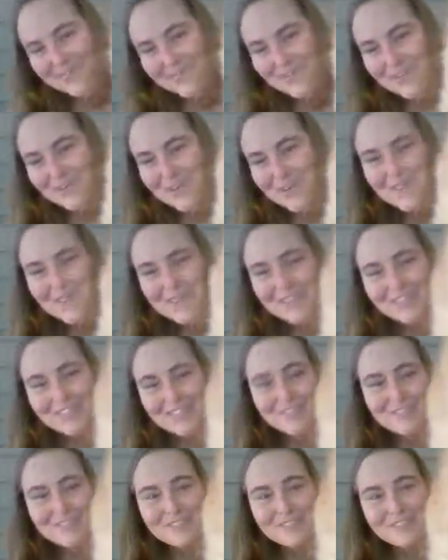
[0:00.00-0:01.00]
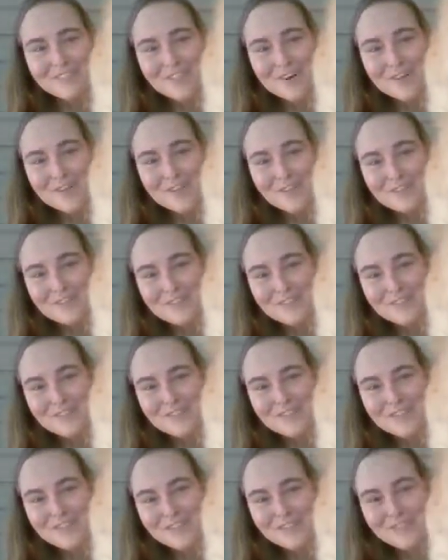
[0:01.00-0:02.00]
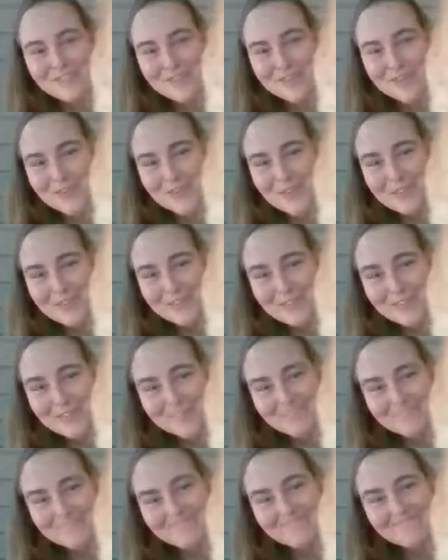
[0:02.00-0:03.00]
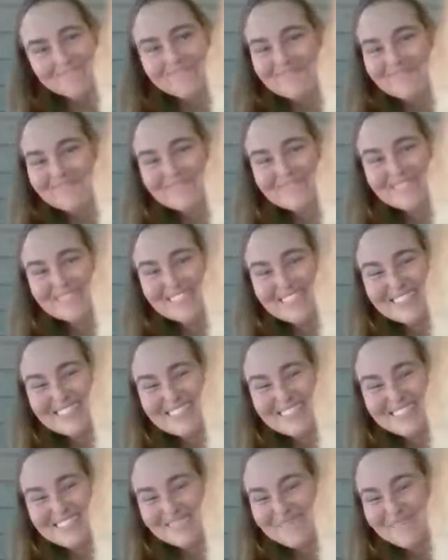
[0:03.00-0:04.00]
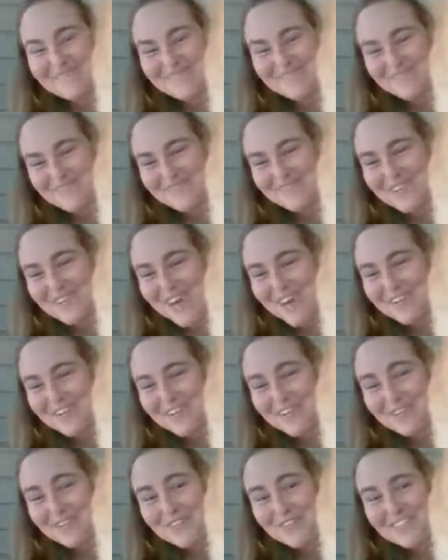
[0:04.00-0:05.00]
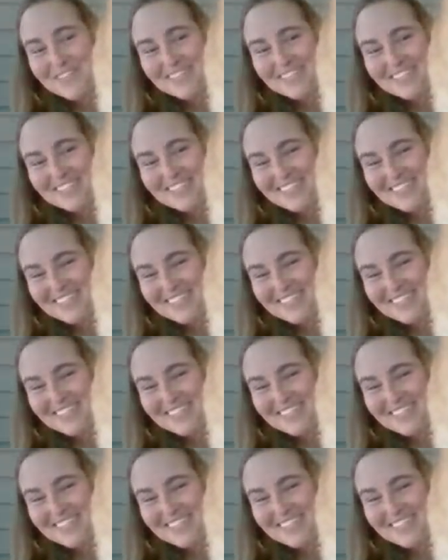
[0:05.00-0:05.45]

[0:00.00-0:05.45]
So much love to all of you. I'm so grateful. Have a good one.